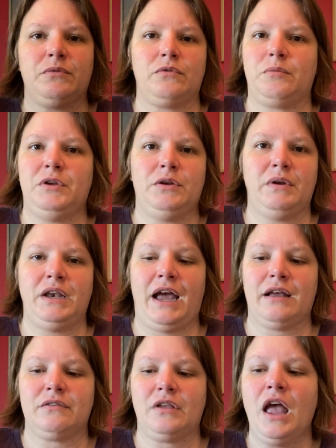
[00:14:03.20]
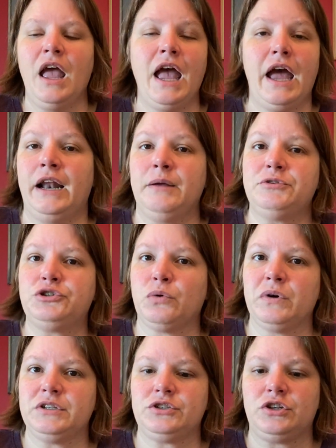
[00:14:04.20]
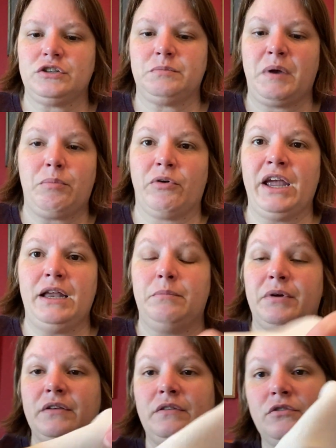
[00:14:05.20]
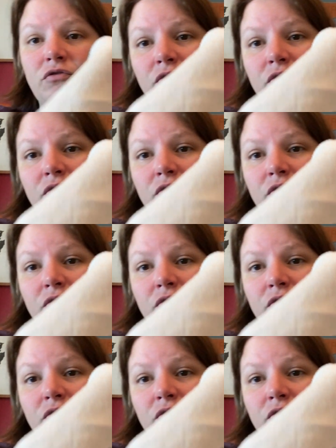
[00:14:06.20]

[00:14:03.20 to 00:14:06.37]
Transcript: supposed to be doing next. And I'm sure it's just my brain because it's a